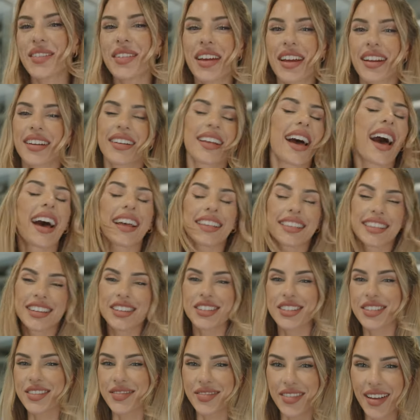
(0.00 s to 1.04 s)
we are at the
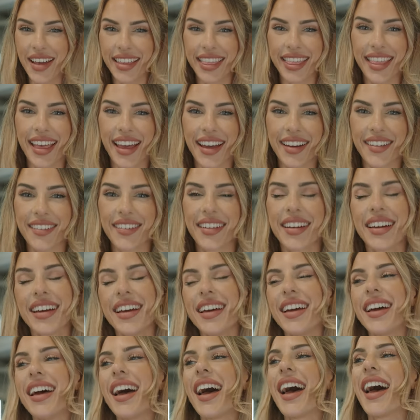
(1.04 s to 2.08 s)
gym right now
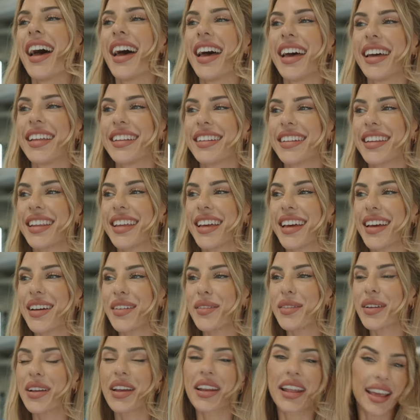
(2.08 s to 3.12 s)
and uh,
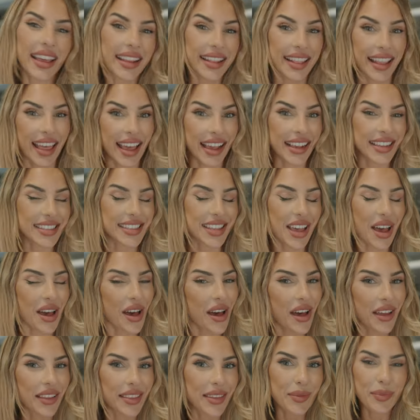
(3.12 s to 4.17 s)
we're gonna hit legs
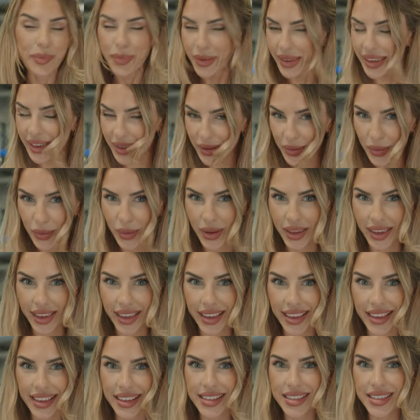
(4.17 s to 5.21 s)
on peak
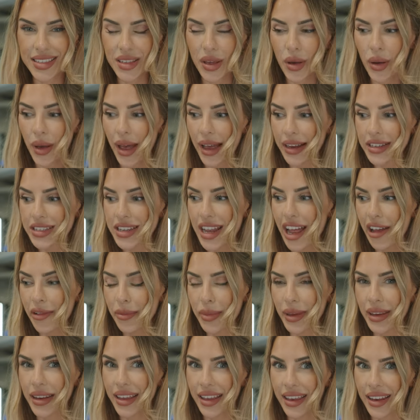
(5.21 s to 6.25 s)
week so actually I've
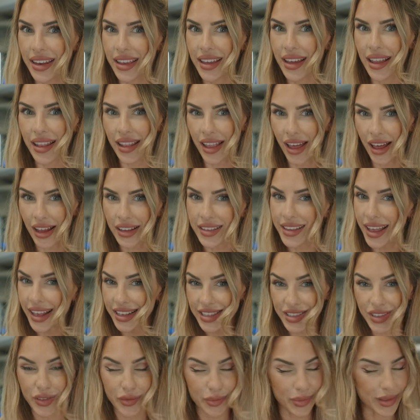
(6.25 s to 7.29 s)
been eating a lot
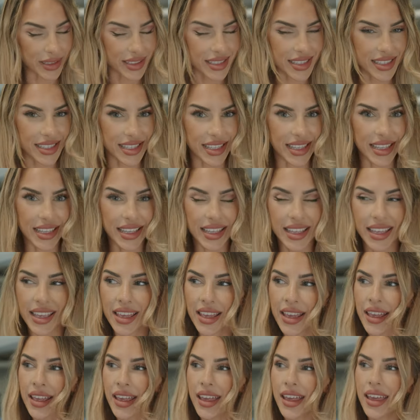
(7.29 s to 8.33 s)
as you've been seeing
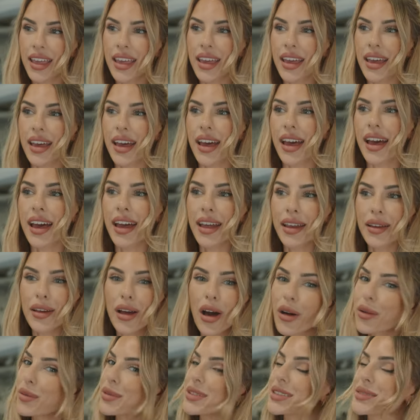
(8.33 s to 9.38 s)
uh, I
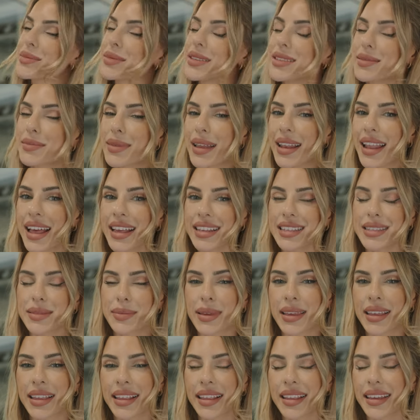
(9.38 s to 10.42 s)
almost missed my last
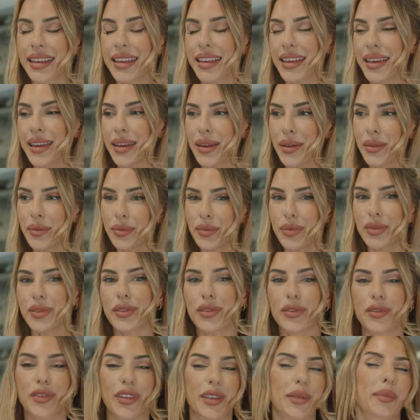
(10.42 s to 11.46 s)
meal uh,
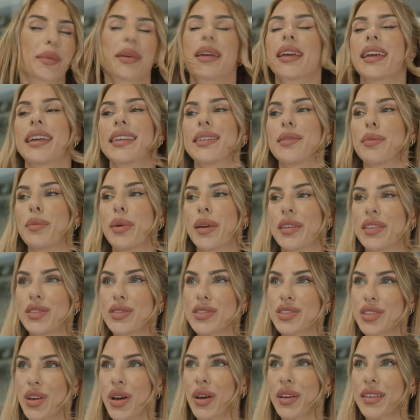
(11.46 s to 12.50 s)
filming it but you
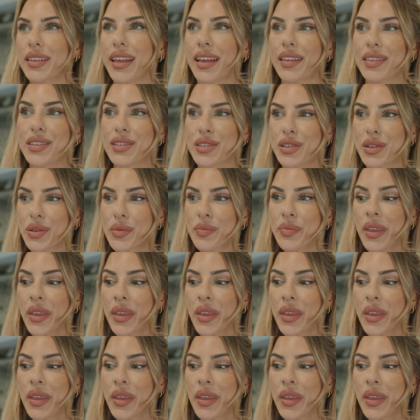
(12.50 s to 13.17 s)
saw it too.